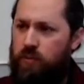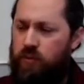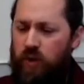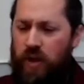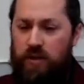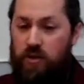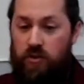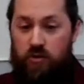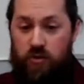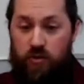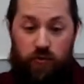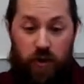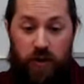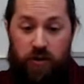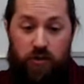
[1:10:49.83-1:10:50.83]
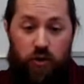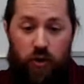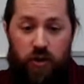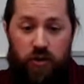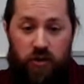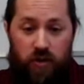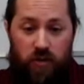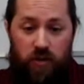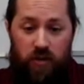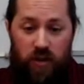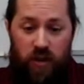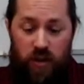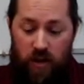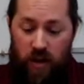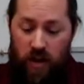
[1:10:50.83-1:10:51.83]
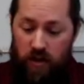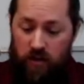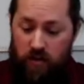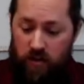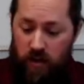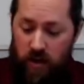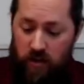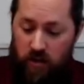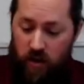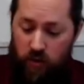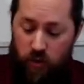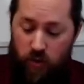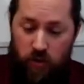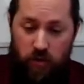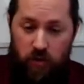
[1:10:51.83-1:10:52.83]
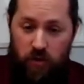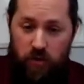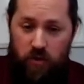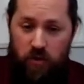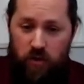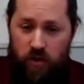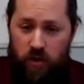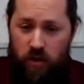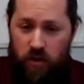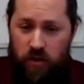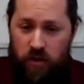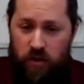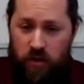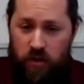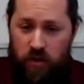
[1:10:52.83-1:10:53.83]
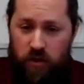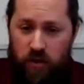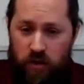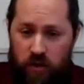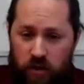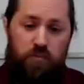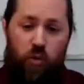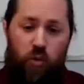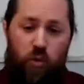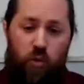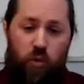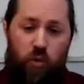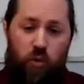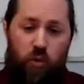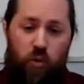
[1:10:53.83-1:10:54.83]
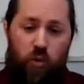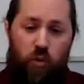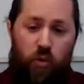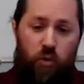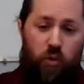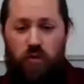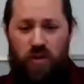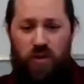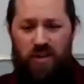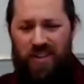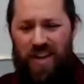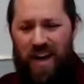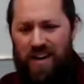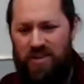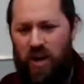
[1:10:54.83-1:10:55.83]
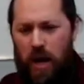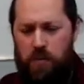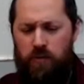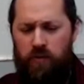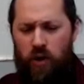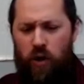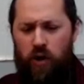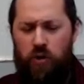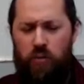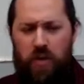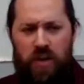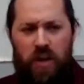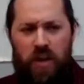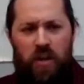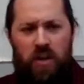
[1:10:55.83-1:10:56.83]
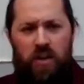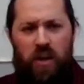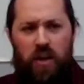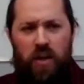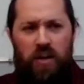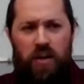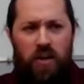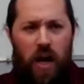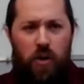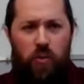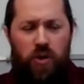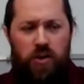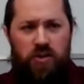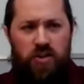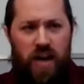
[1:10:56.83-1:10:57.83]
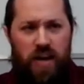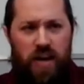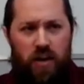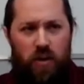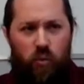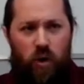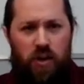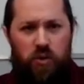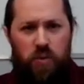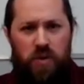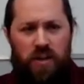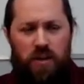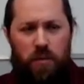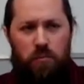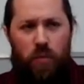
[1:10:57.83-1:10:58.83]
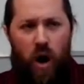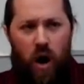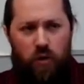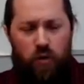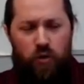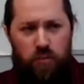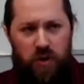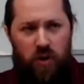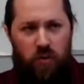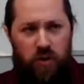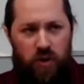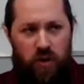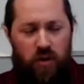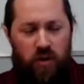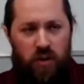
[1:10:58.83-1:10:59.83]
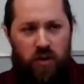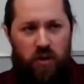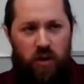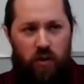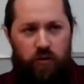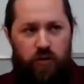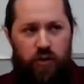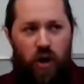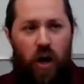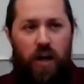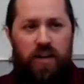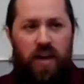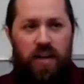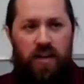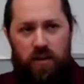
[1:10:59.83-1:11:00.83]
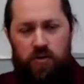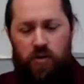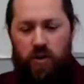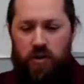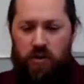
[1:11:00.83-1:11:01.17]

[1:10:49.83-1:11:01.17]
Francis Francis Turretin and and other even more contemporary thinkers. That type of an argument. I will say that once we hit the modern period of thought and into the